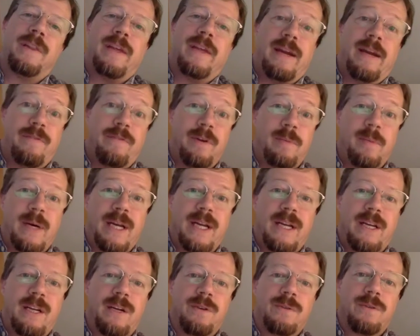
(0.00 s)
that
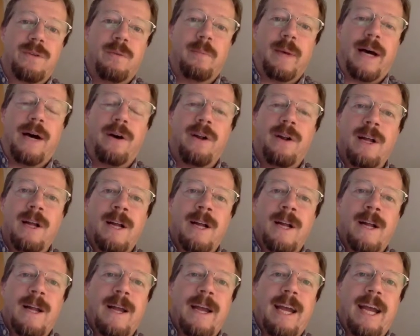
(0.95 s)
everybody knows about.
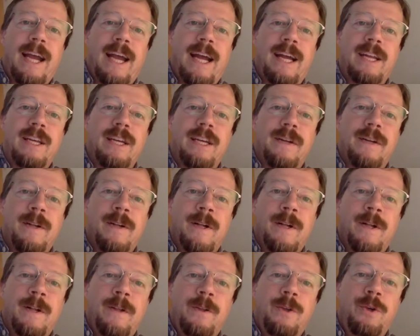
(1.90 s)
And
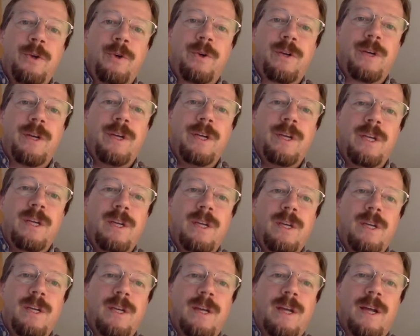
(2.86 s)
you
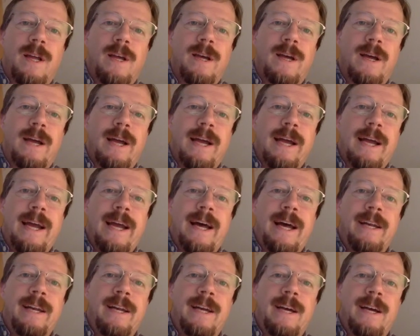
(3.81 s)

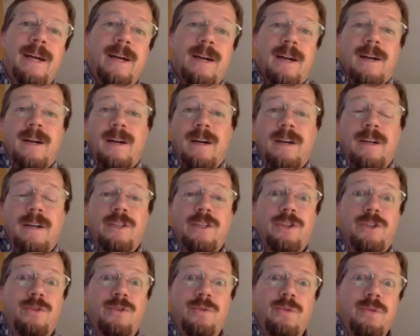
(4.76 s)
and the
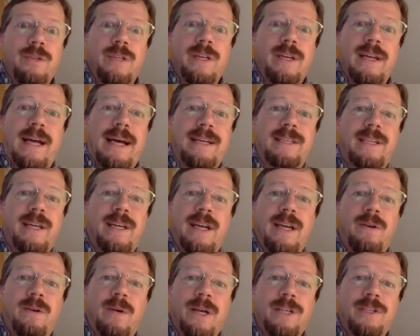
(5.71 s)
school didn't ask any
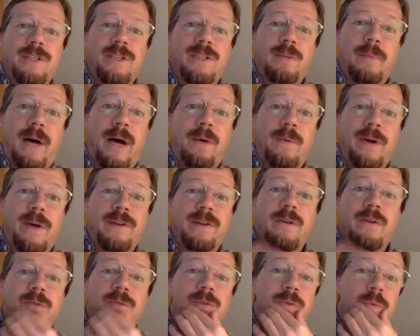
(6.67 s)
questions about whether
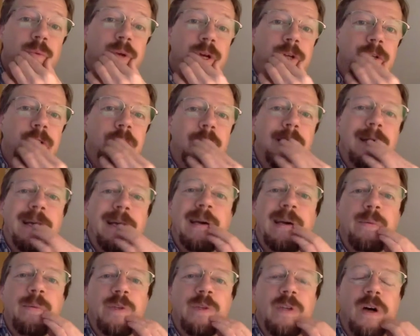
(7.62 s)
it was a real degree.
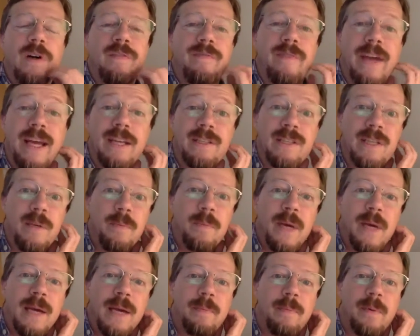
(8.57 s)
It was on fancy
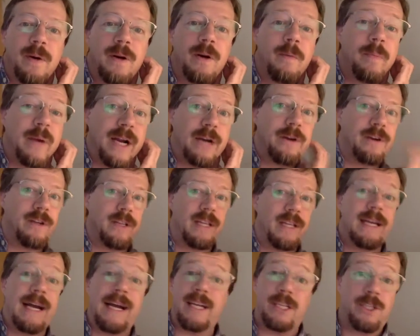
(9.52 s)
paper,
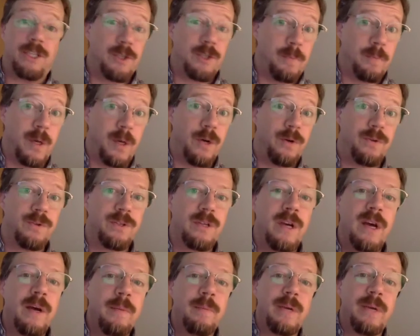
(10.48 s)
apparently, I suppose,
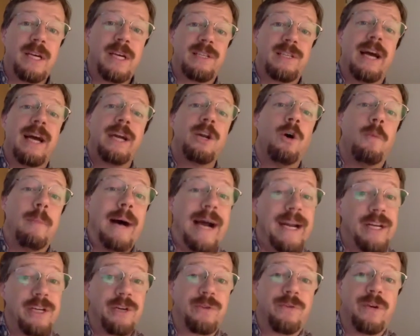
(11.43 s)
because I know
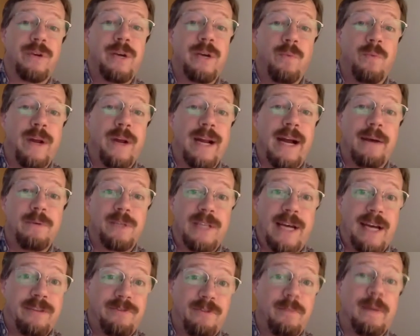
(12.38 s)
my degree. When I was
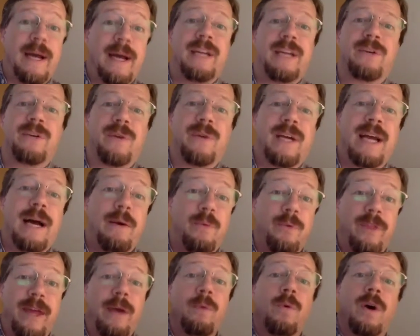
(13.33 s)
asked for my degree,
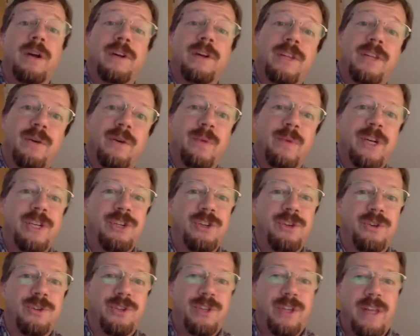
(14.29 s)
they wanted the
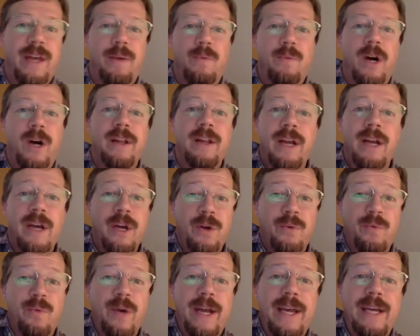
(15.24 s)
original, so they want
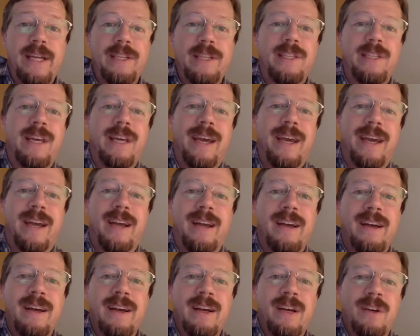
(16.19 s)
raised
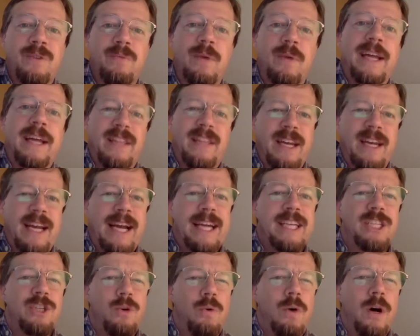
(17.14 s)
ink, right? The
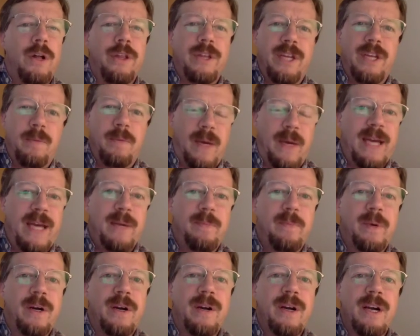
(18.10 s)
nice quality
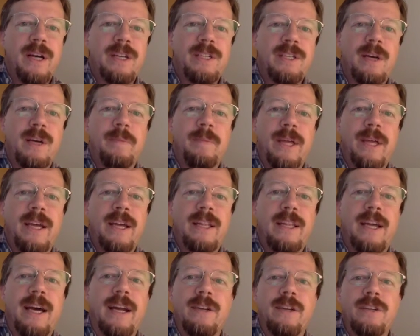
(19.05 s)
paper, something
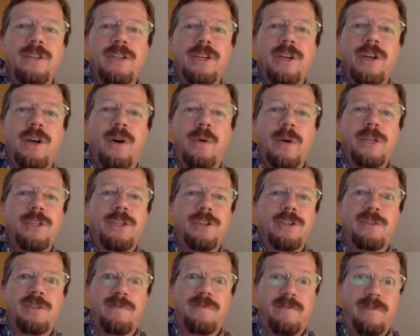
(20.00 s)
that, it
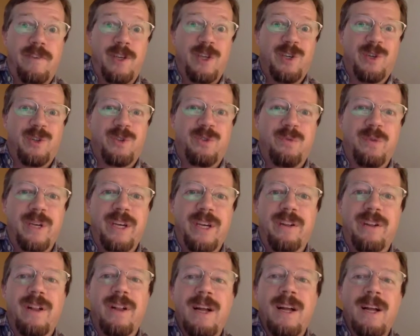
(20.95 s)
just feels
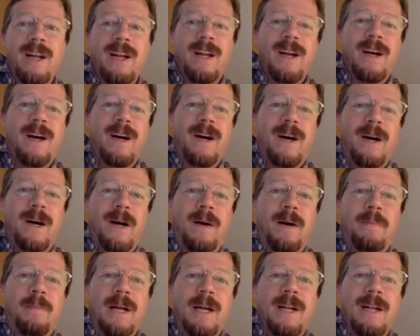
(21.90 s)
real.
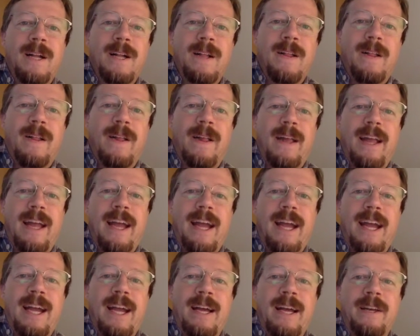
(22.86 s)
Um,
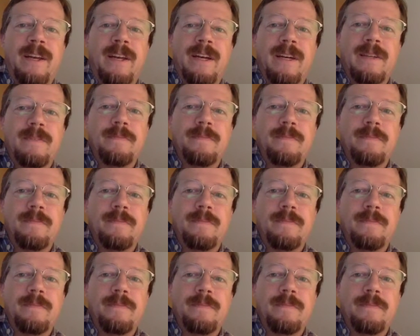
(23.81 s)
and